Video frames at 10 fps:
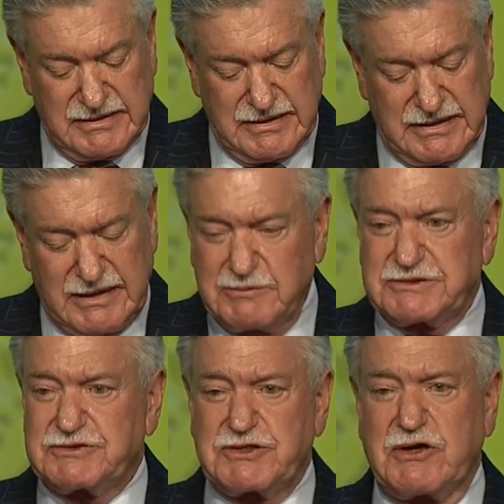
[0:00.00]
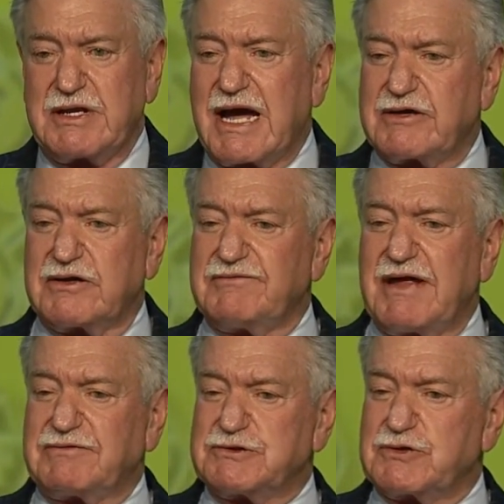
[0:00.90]
Uh, it was a journey I could have
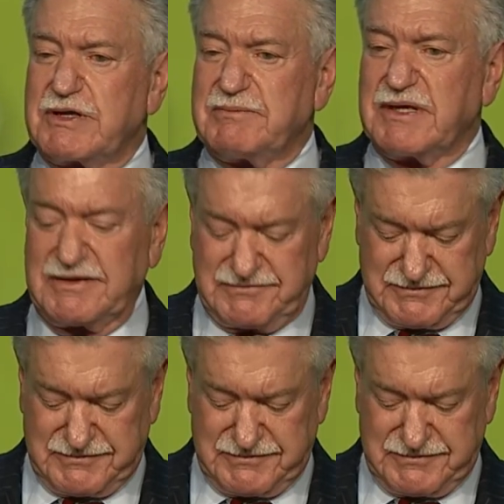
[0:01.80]
never dreamed of.